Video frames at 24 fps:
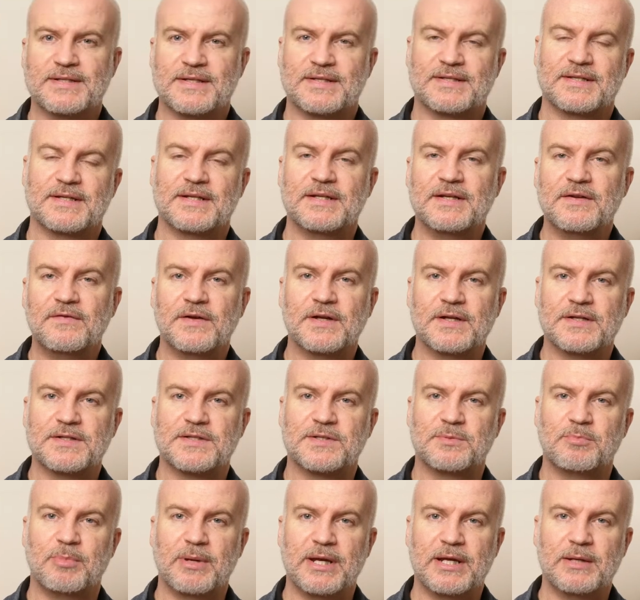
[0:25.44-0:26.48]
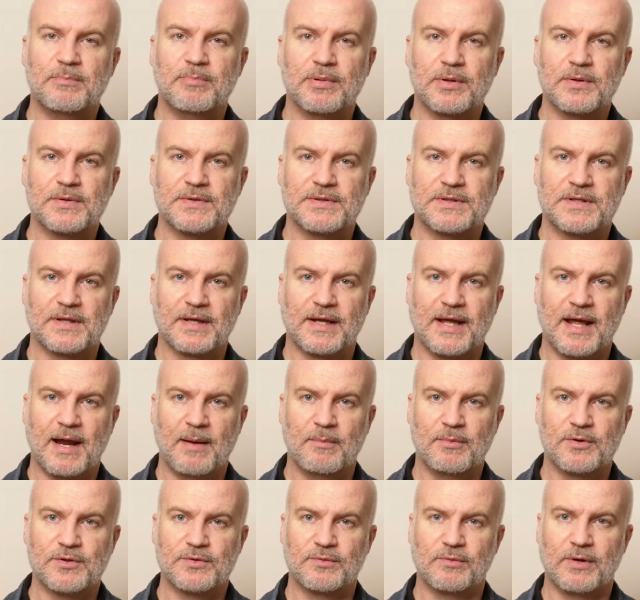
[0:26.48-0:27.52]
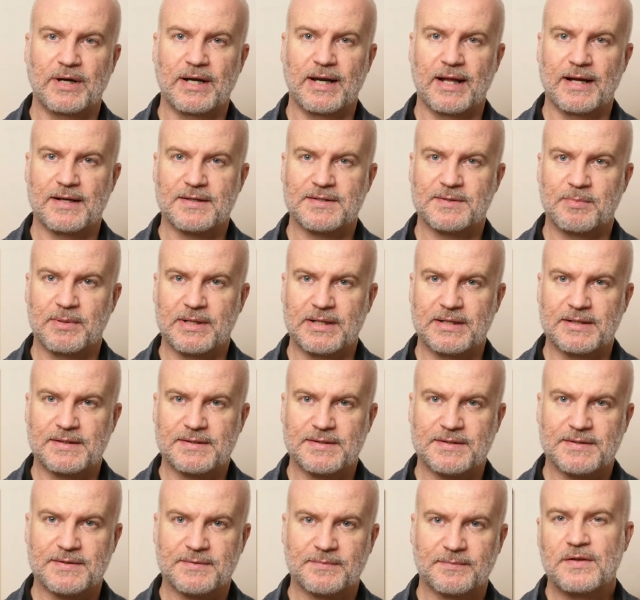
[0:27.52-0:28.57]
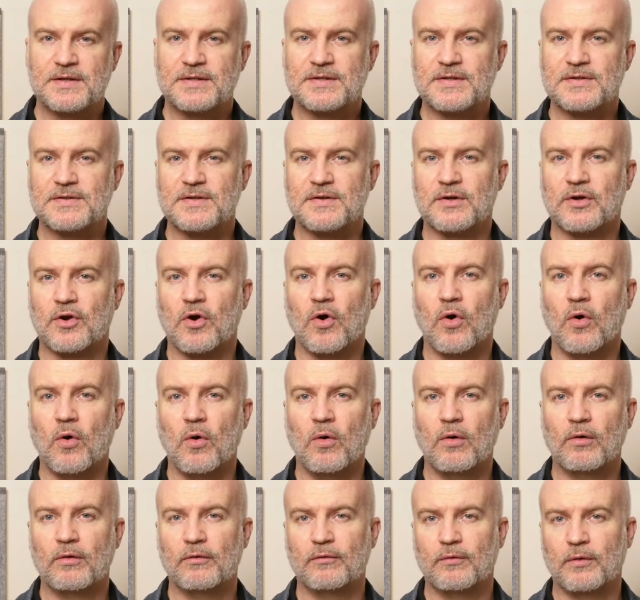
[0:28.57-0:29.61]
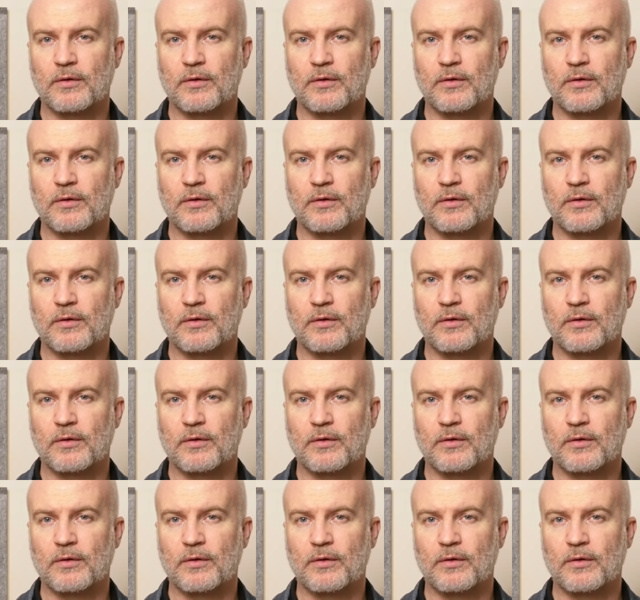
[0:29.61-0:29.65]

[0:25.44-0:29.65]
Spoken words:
a significant speed boost to the camera's readout speeds. This is at the core of